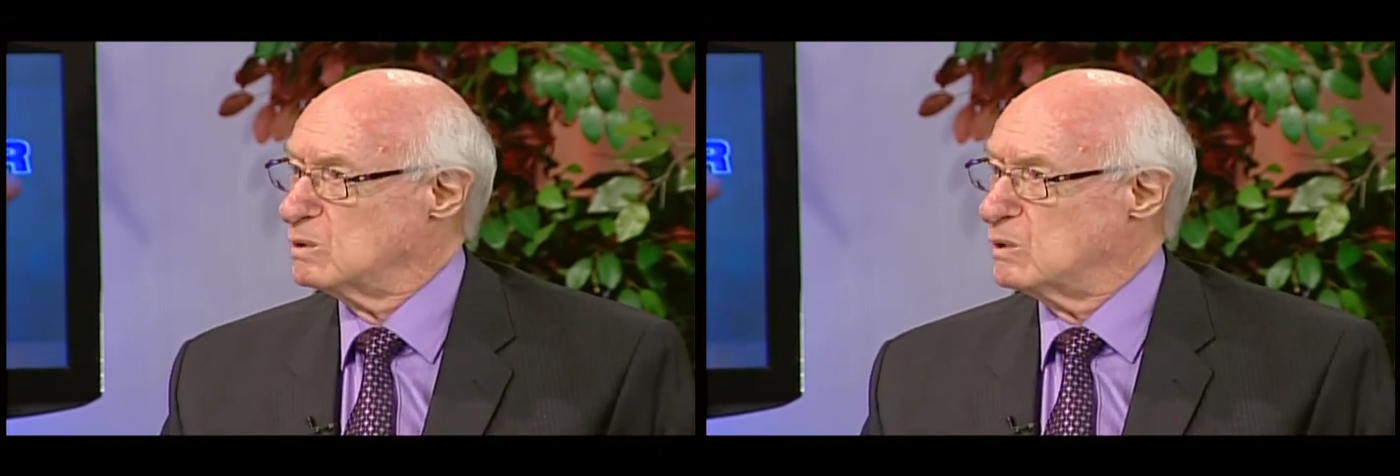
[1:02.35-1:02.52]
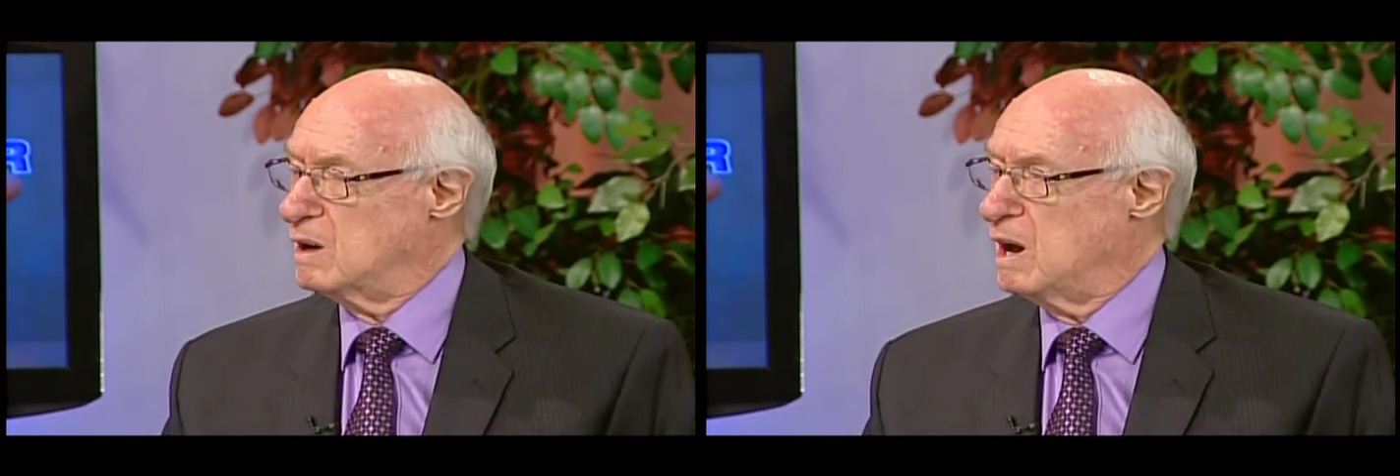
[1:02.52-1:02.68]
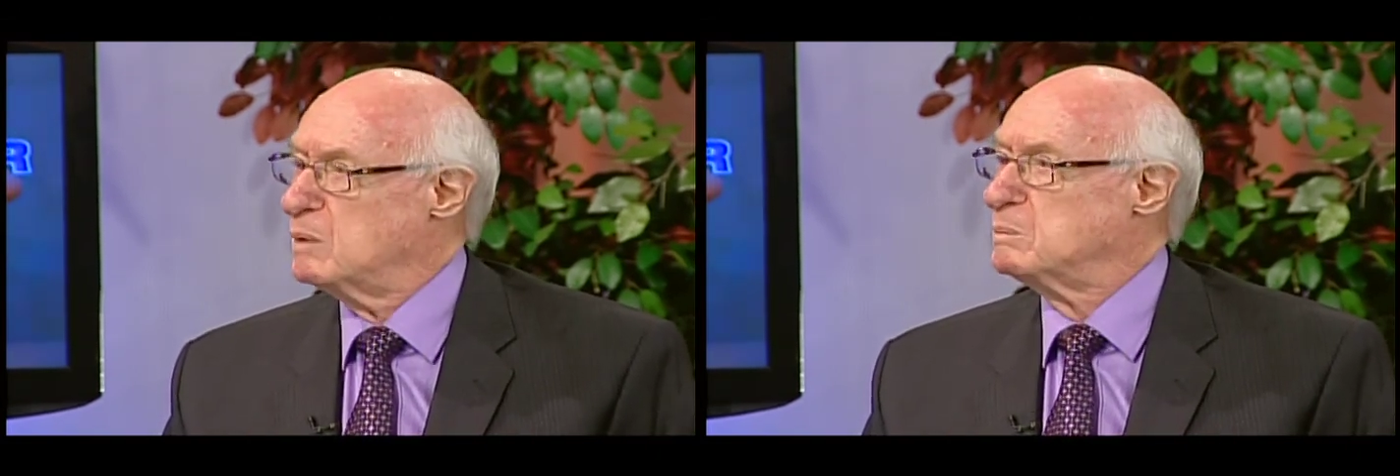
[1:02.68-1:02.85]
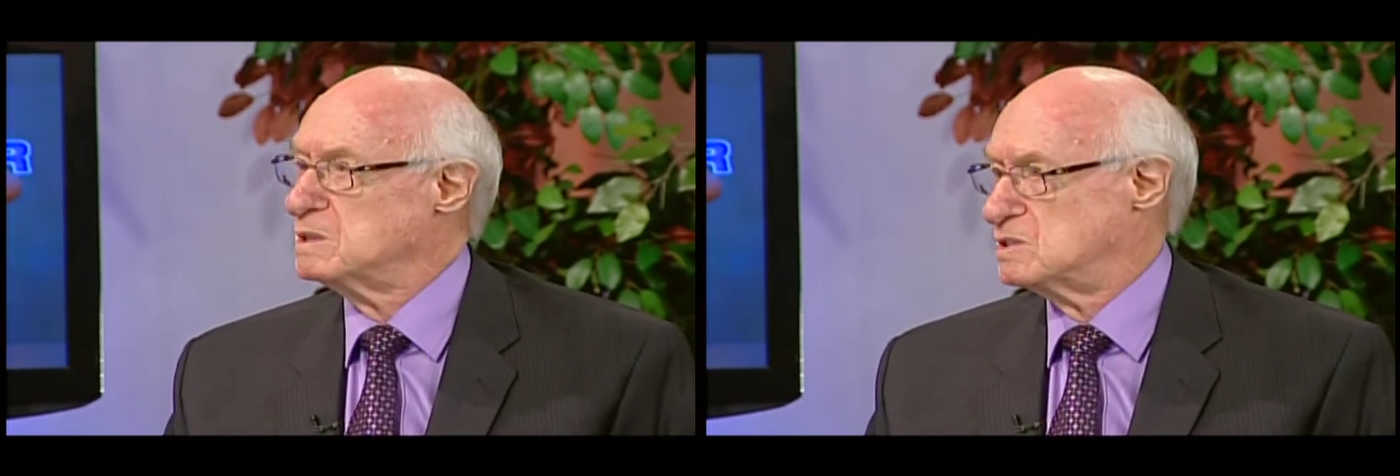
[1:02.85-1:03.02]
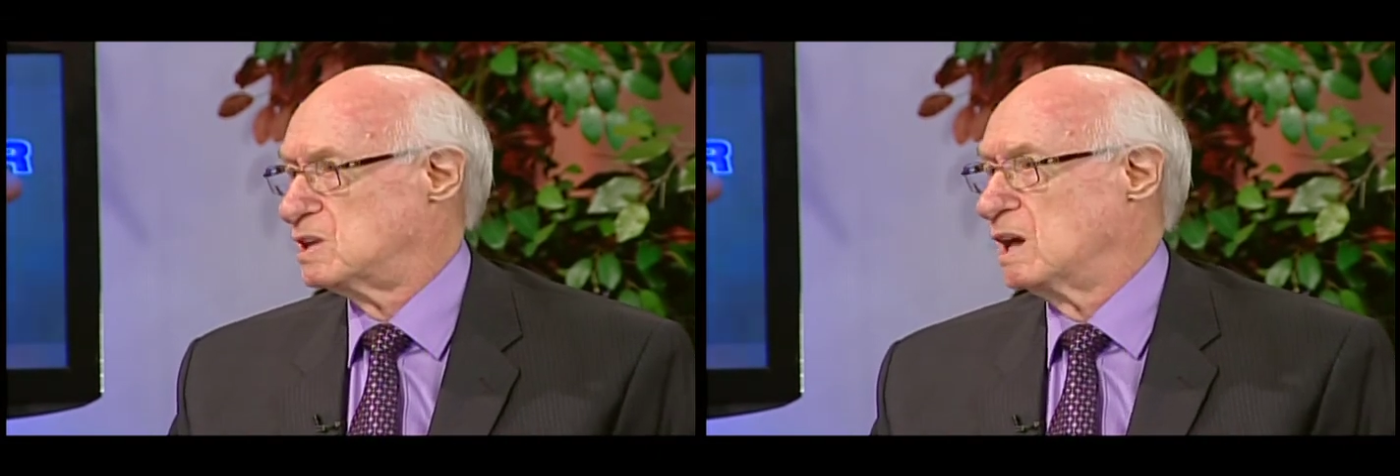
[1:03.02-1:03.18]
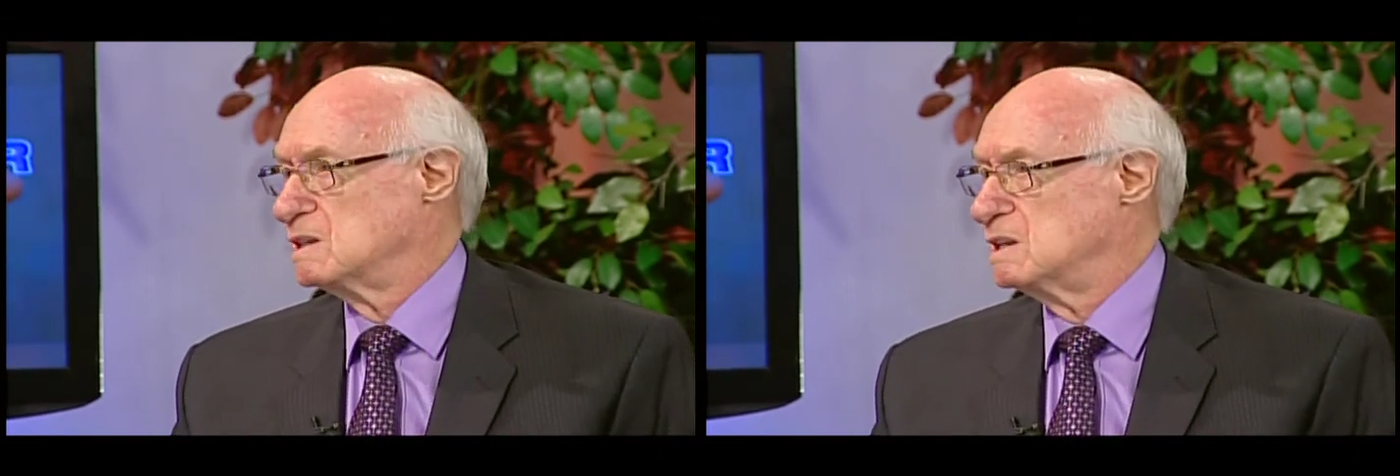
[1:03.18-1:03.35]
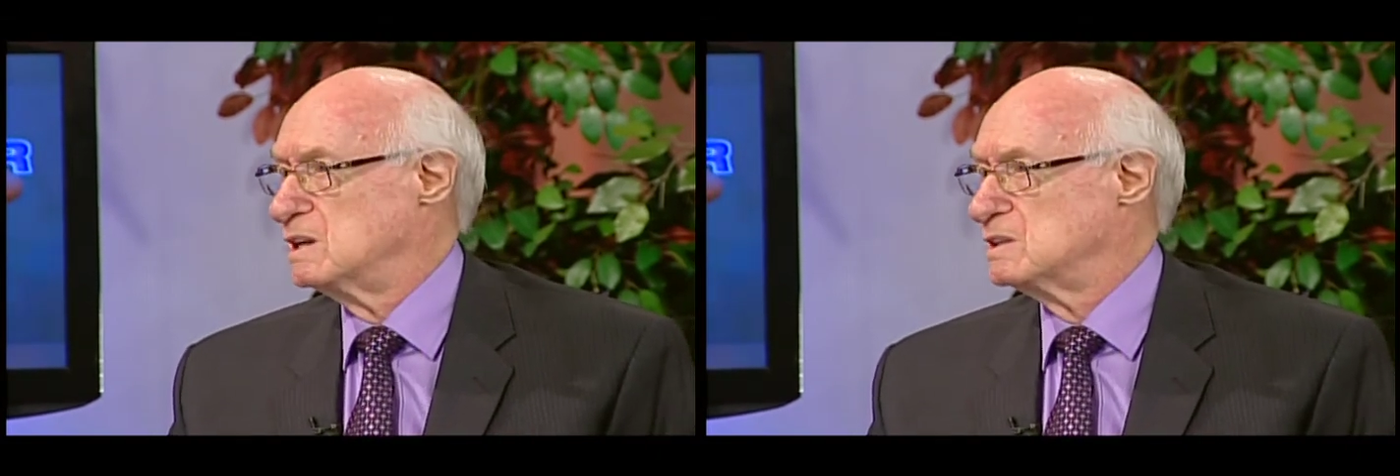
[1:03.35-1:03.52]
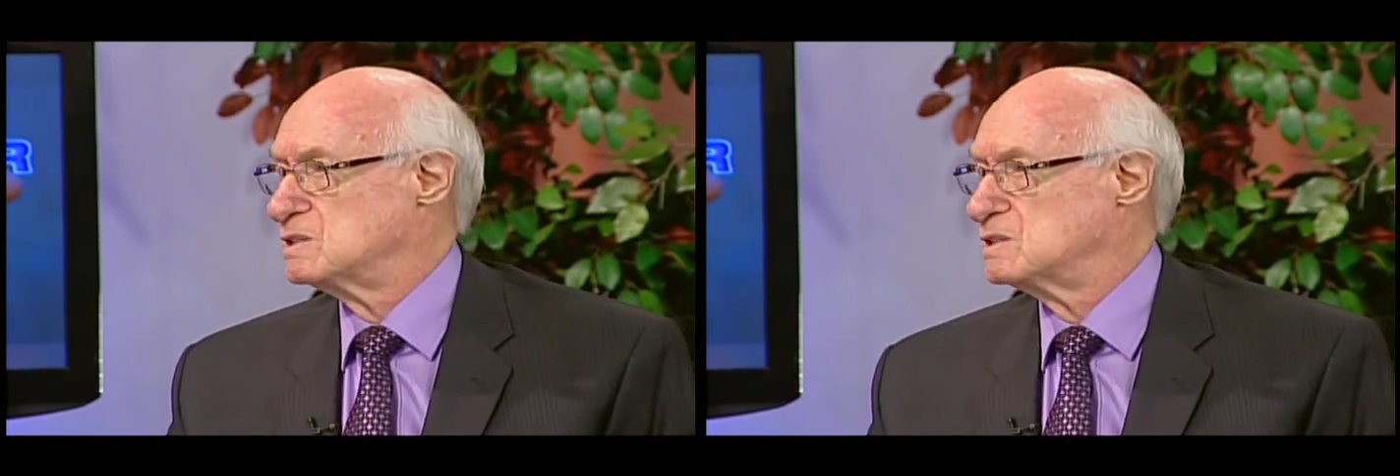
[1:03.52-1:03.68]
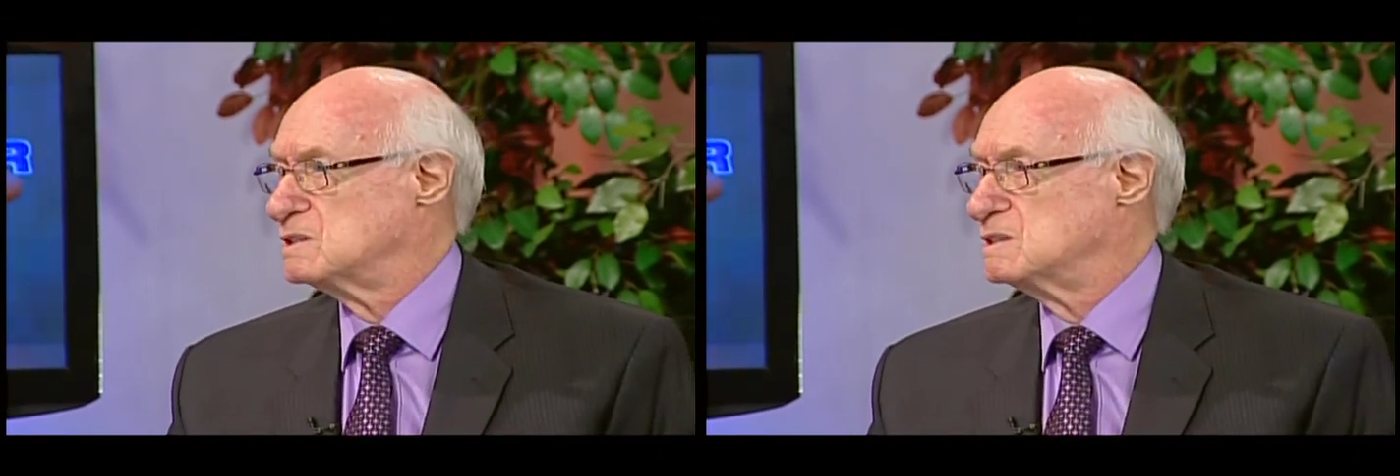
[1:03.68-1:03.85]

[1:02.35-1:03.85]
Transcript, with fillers: Lord, help me sell this.